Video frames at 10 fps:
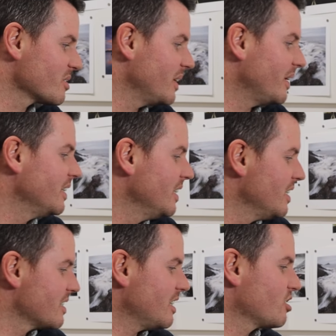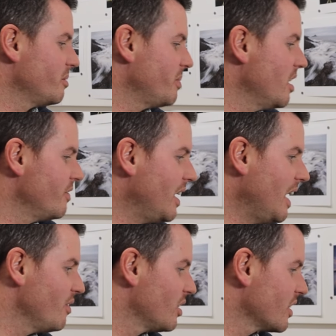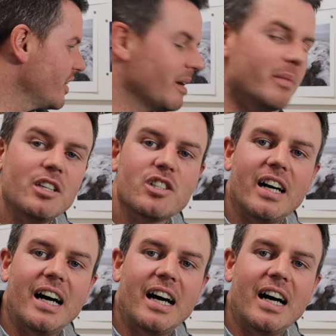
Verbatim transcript: So anyway, so let's jump over, have a look at the image,